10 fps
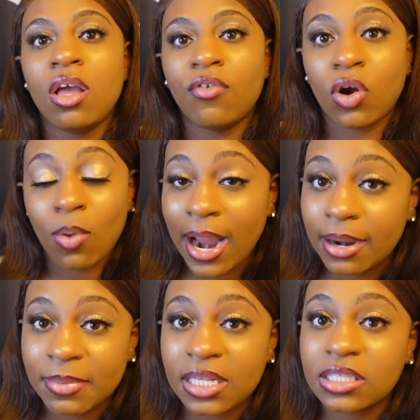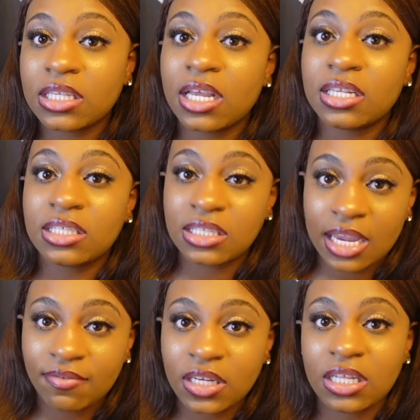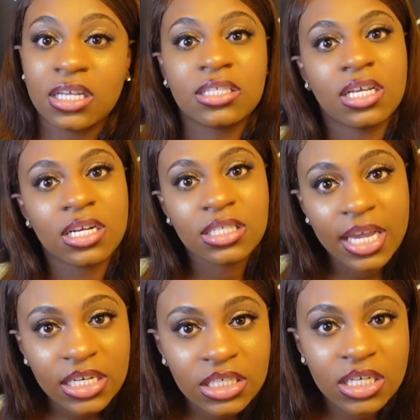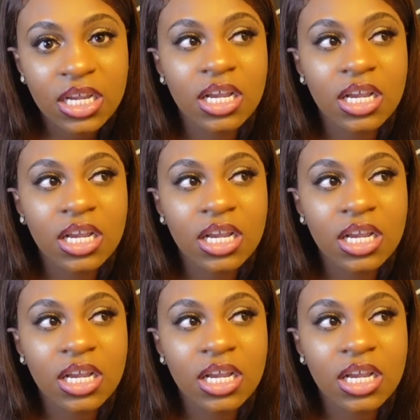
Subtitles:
requirements and safety and sanitation